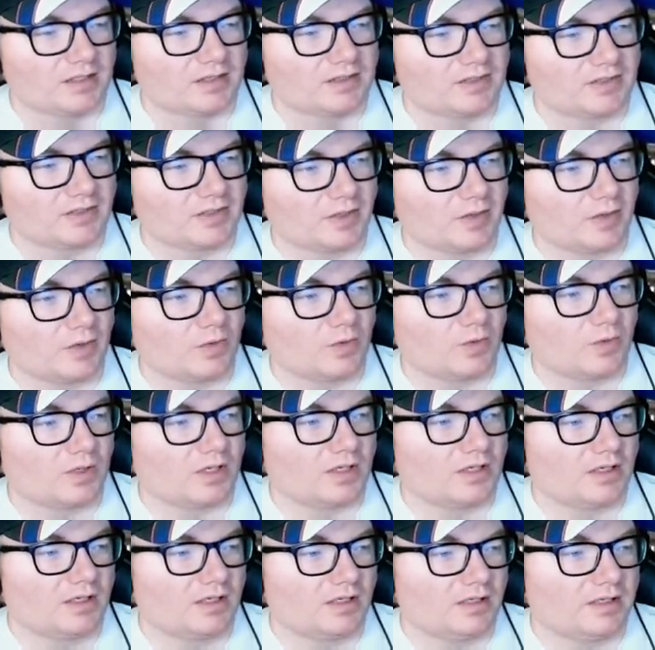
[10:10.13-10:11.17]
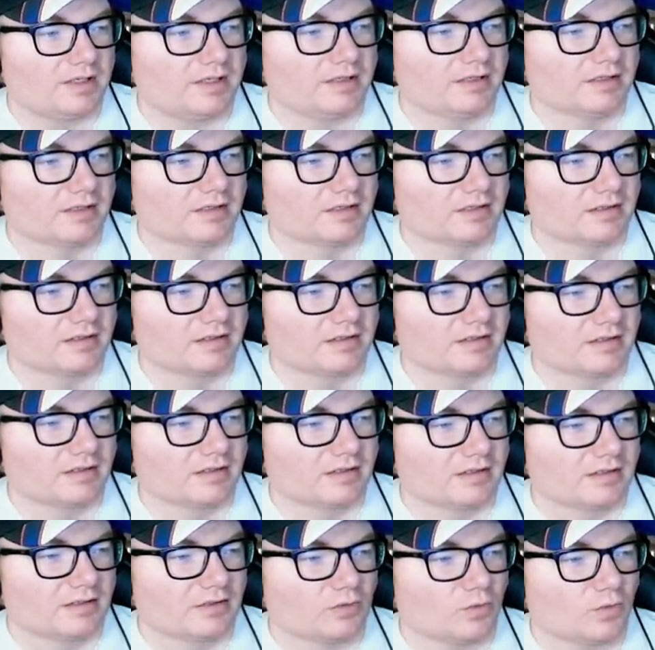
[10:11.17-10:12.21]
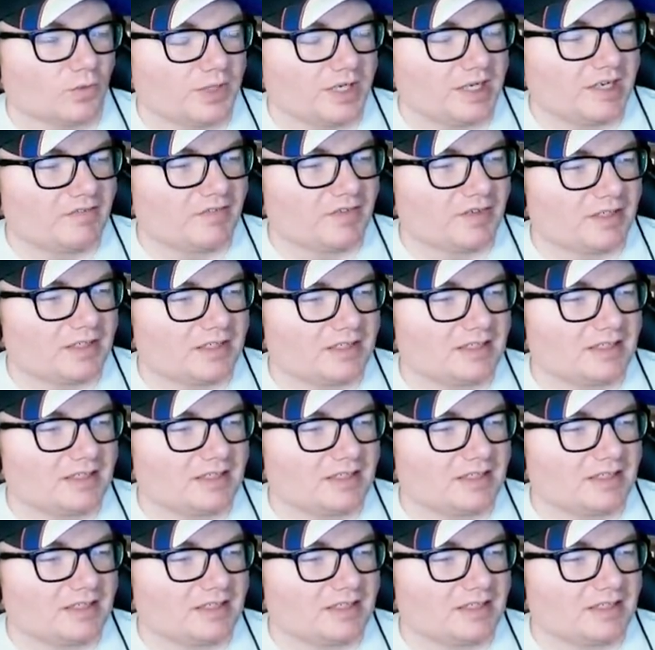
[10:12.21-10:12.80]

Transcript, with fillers: So, uh, whenever